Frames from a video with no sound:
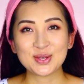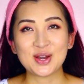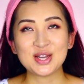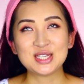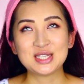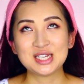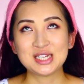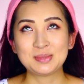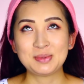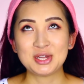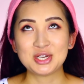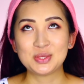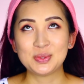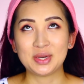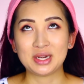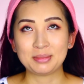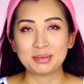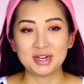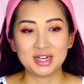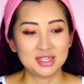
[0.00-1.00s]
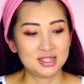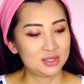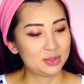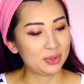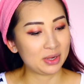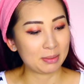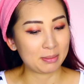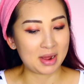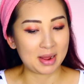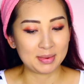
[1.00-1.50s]
So I just spent 20 minutes
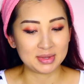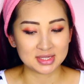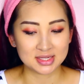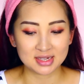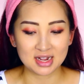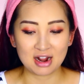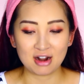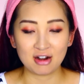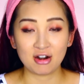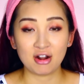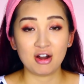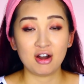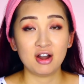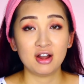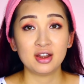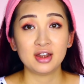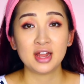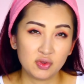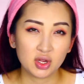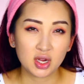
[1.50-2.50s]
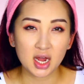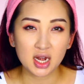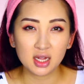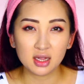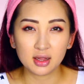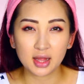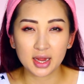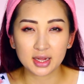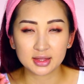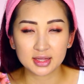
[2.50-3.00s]
putting my mascara on. If you kind
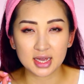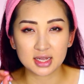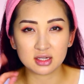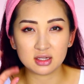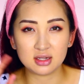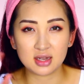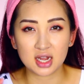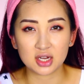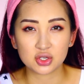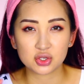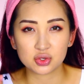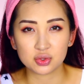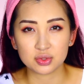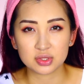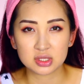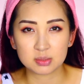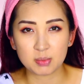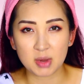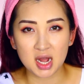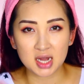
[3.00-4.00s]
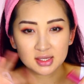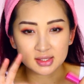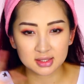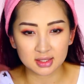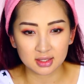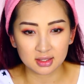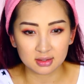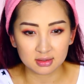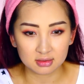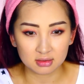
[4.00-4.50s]
of like that natural,
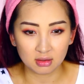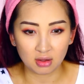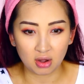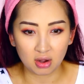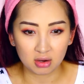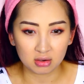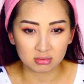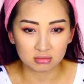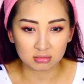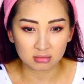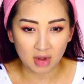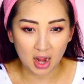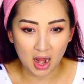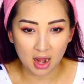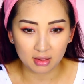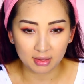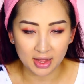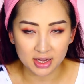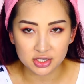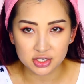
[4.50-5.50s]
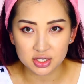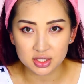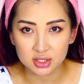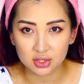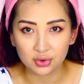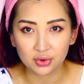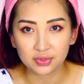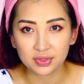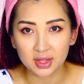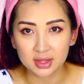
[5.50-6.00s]
sparsy, long eyelashes
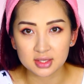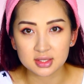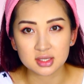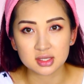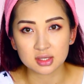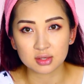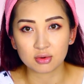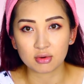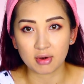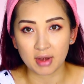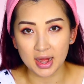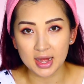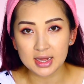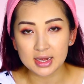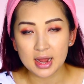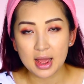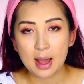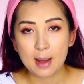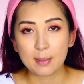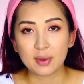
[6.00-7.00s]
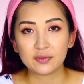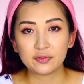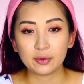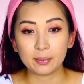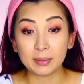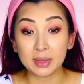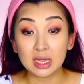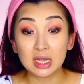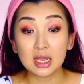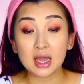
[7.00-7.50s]
look, then this is great. But for
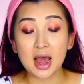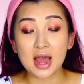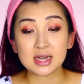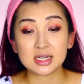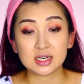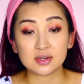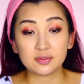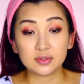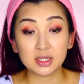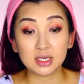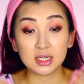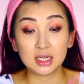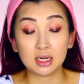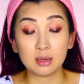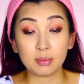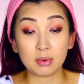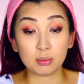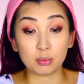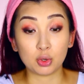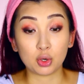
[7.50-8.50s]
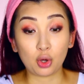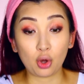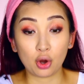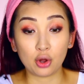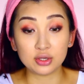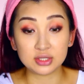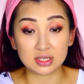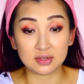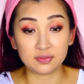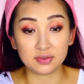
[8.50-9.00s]
me, I definitely need a bit more
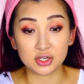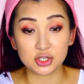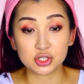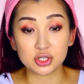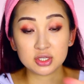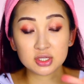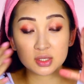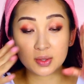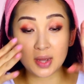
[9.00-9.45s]
curl definition.